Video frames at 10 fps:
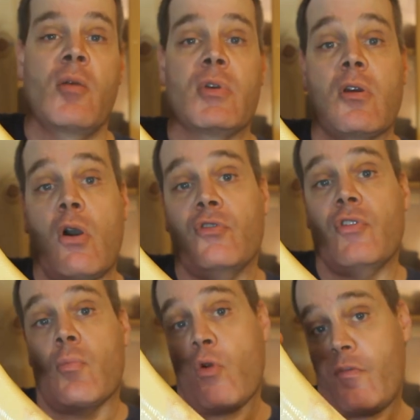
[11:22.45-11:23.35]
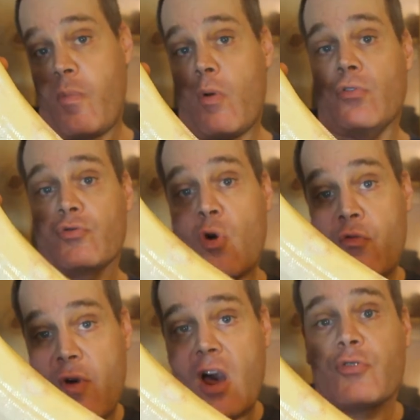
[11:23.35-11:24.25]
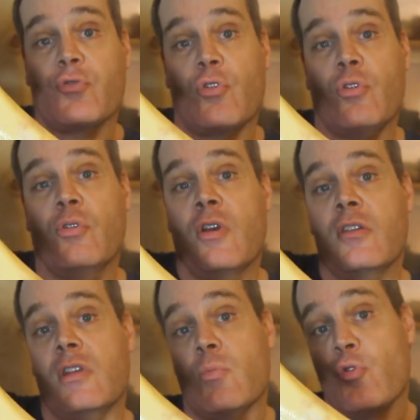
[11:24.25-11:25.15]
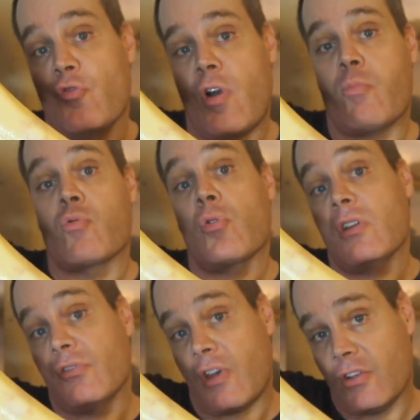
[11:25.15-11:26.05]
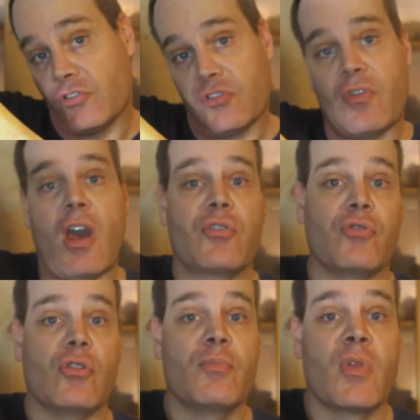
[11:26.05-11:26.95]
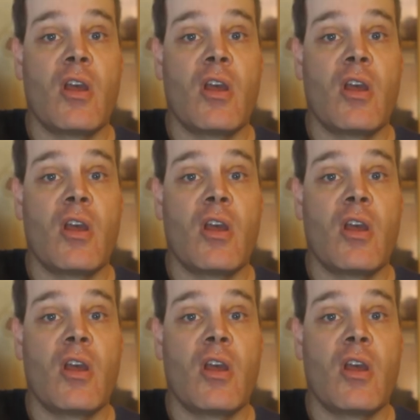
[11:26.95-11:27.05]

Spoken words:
because the morph boas grow faster, they move up rodent sizes faster,